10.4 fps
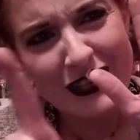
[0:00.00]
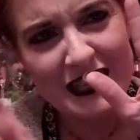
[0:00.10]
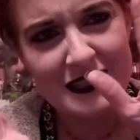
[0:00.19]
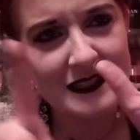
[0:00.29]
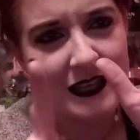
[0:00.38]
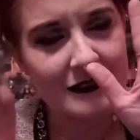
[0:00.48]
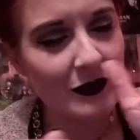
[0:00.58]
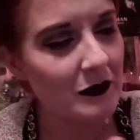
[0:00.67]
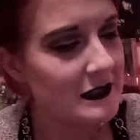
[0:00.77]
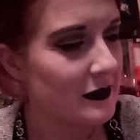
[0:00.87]
It's
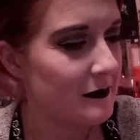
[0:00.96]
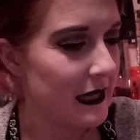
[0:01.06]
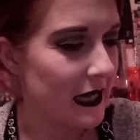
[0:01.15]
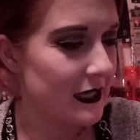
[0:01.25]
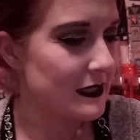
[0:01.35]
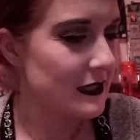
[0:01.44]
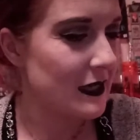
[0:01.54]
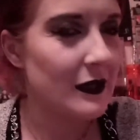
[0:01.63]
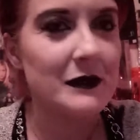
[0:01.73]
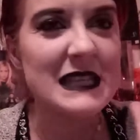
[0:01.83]
6. Oh, it's on my hand.
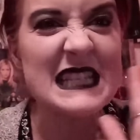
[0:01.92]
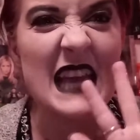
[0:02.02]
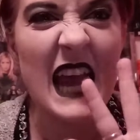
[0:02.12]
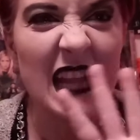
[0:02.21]
Oh, this